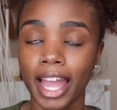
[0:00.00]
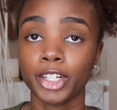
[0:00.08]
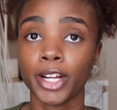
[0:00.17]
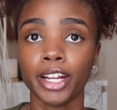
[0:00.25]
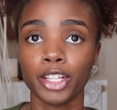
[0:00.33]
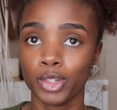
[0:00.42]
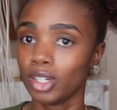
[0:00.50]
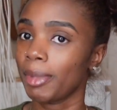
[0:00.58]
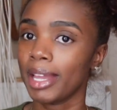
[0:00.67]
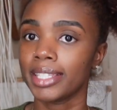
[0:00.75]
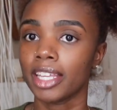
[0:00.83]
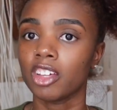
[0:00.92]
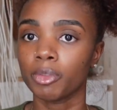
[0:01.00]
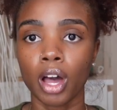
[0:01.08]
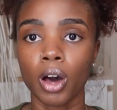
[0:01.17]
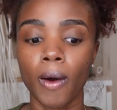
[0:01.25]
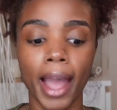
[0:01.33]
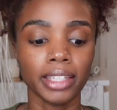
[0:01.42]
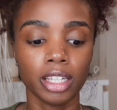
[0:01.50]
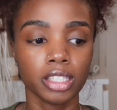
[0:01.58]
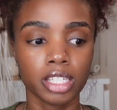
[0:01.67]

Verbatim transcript: I try to do it myself. So I need